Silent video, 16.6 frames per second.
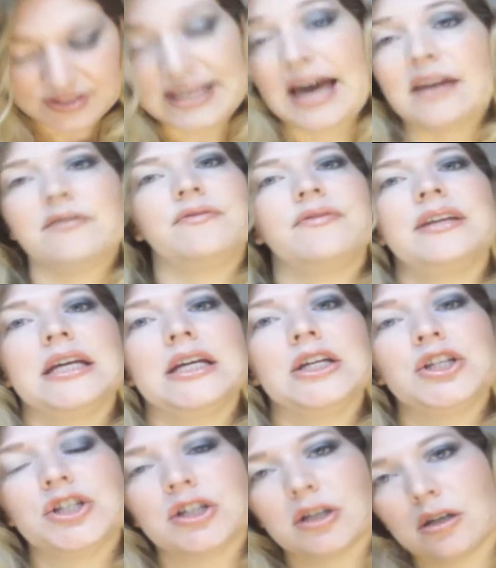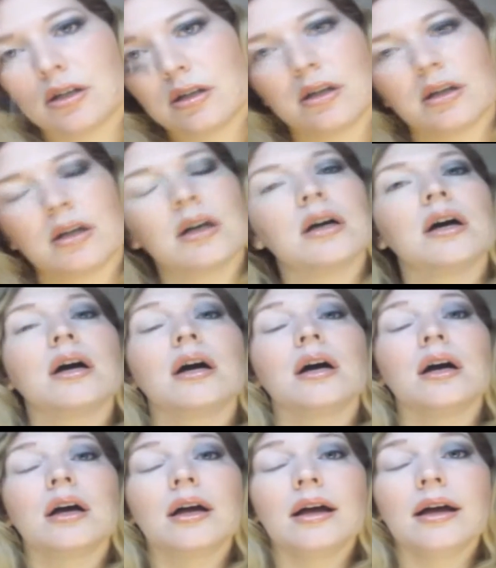of satin finish.
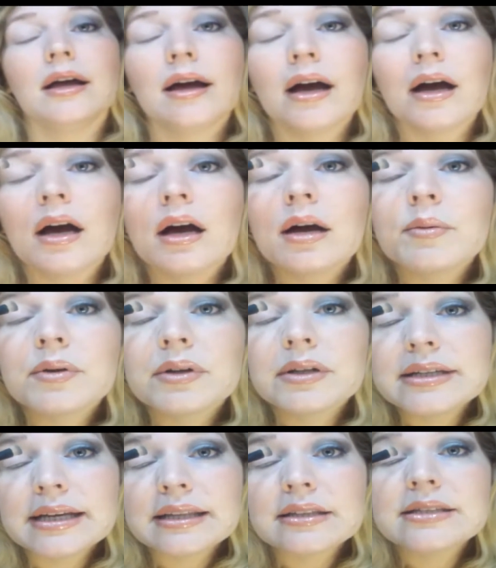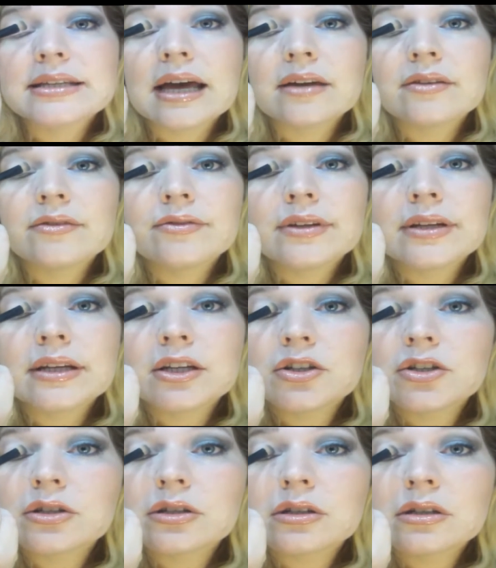I'm going to take the satin
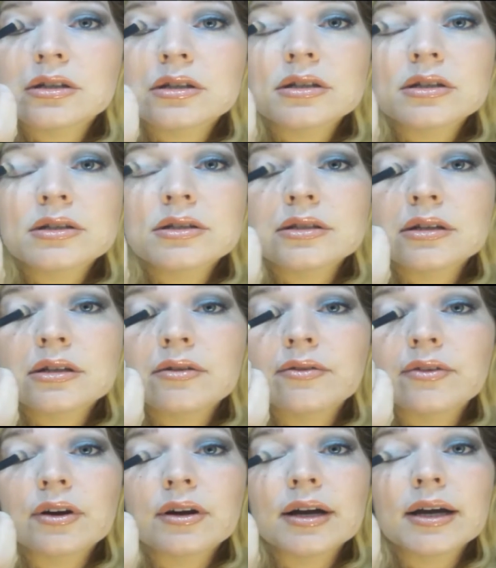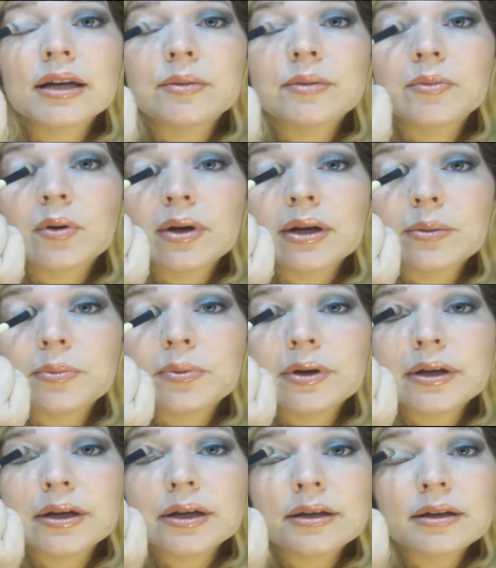finish silver and I'm going to
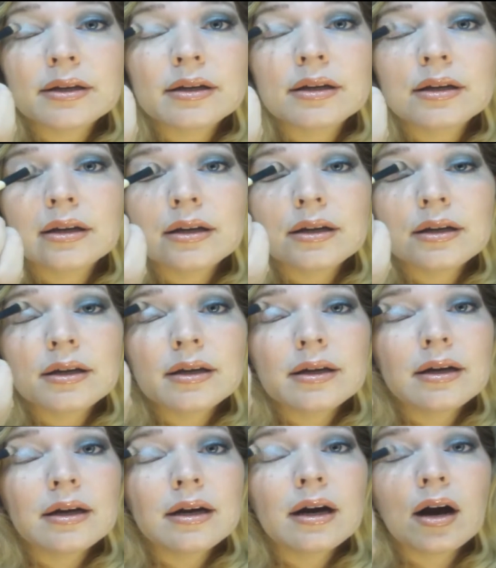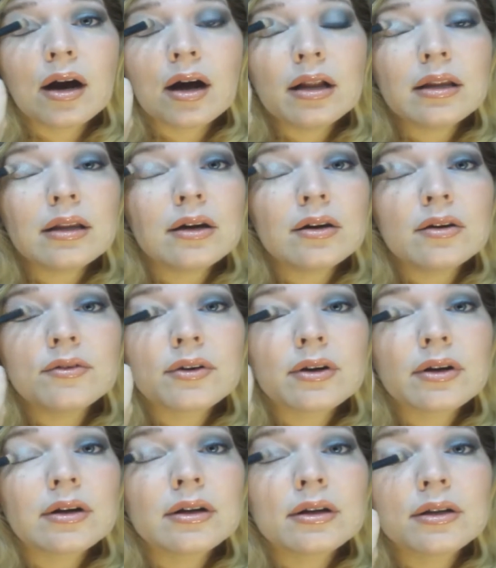put it all
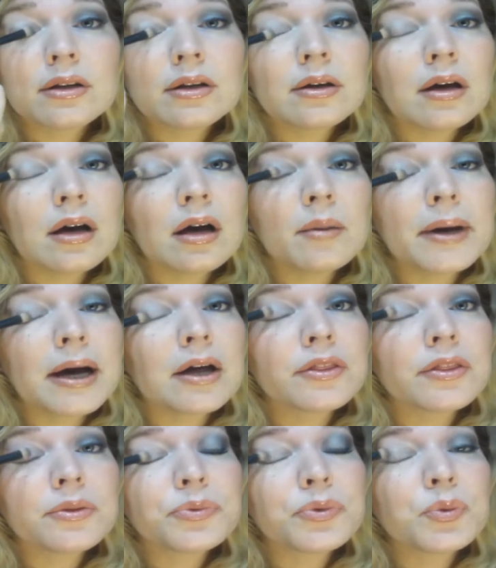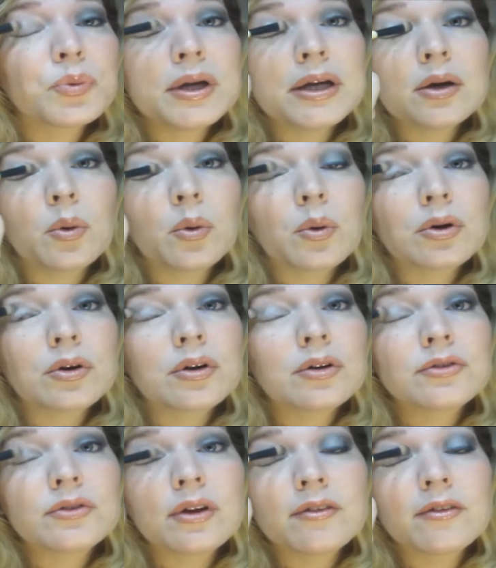over about
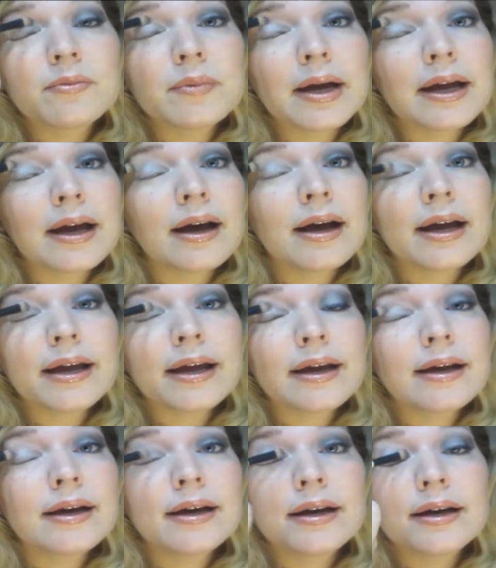3/4 of my eye.